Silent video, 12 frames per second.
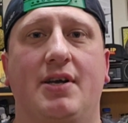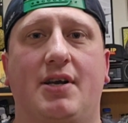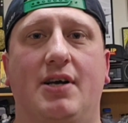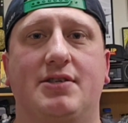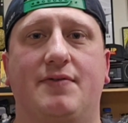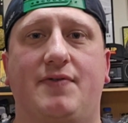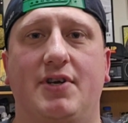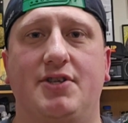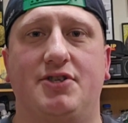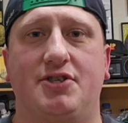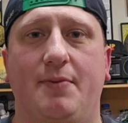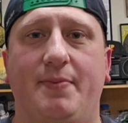cost of
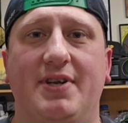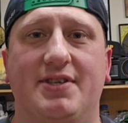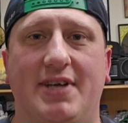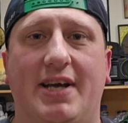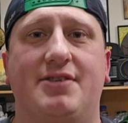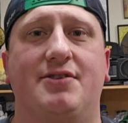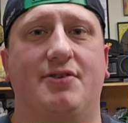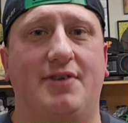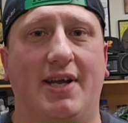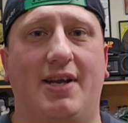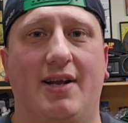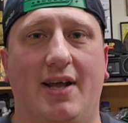goods, shipping, and taxes are
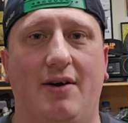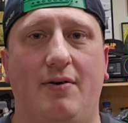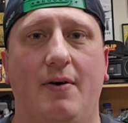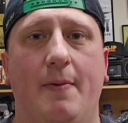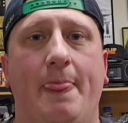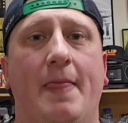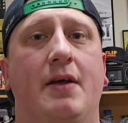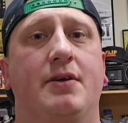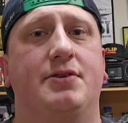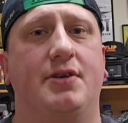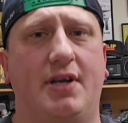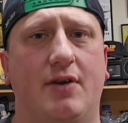taken out
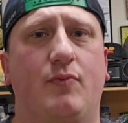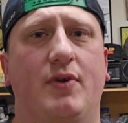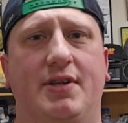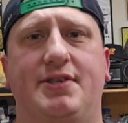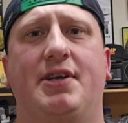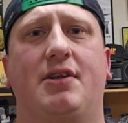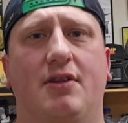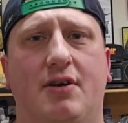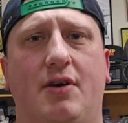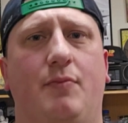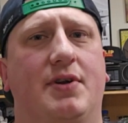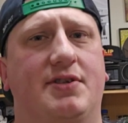so you get a realistic
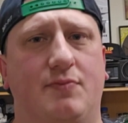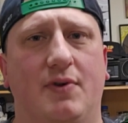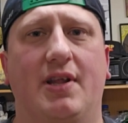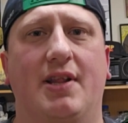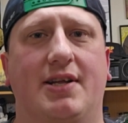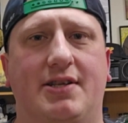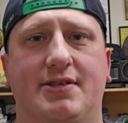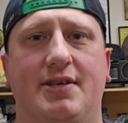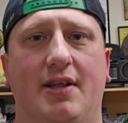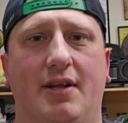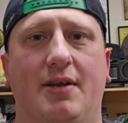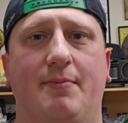look on what it's really like to
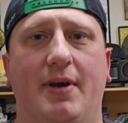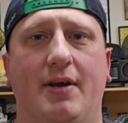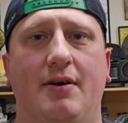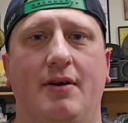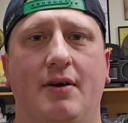sell on eBay.